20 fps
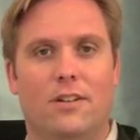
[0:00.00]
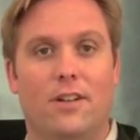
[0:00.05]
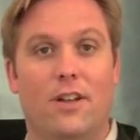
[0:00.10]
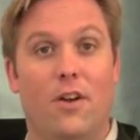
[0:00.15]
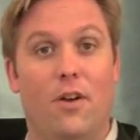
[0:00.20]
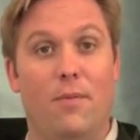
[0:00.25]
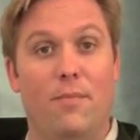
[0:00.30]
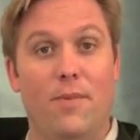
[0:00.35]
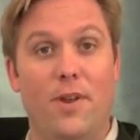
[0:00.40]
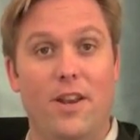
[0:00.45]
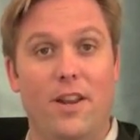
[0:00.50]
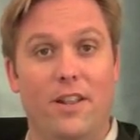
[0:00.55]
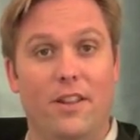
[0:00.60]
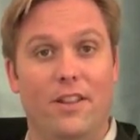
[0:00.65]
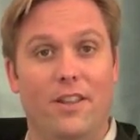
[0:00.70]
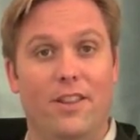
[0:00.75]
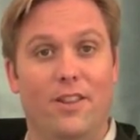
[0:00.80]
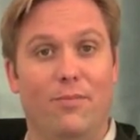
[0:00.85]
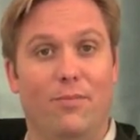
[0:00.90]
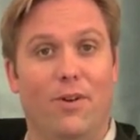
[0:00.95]
Now,
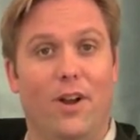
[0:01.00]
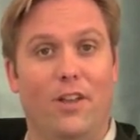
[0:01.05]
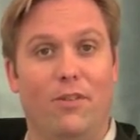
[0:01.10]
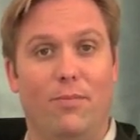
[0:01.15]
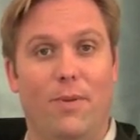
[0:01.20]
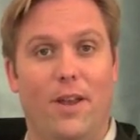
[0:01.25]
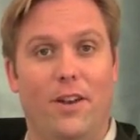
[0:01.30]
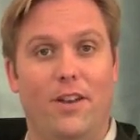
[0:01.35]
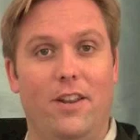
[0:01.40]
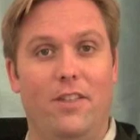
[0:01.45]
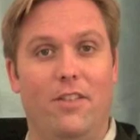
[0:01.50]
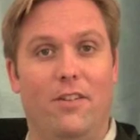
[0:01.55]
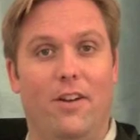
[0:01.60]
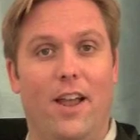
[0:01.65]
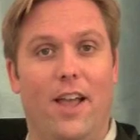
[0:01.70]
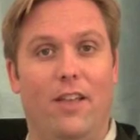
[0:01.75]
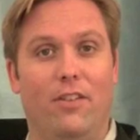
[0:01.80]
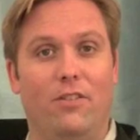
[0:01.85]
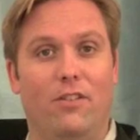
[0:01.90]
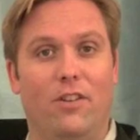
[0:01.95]
immediately the prospect either
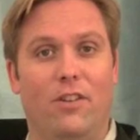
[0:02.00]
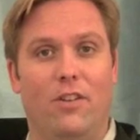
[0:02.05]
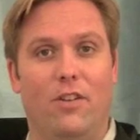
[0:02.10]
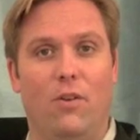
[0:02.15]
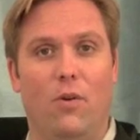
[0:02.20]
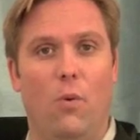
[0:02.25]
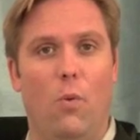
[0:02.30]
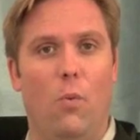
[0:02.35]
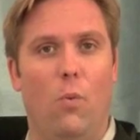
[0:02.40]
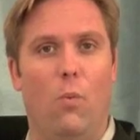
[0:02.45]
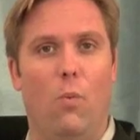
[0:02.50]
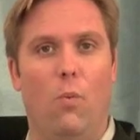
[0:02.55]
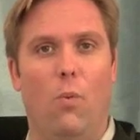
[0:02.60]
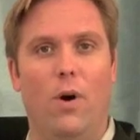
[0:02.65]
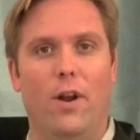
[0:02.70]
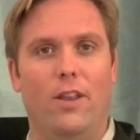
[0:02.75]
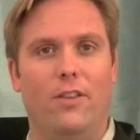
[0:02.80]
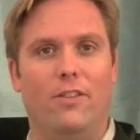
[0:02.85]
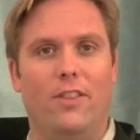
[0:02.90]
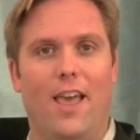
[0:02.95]
asks,
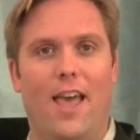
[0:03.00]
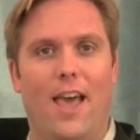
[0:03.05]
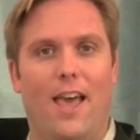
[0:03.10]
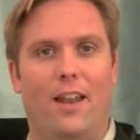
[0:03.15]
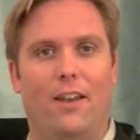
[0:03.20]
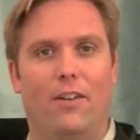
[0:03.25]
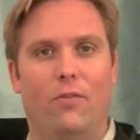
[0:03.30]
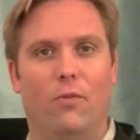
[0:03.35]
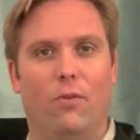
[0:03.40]
what is that?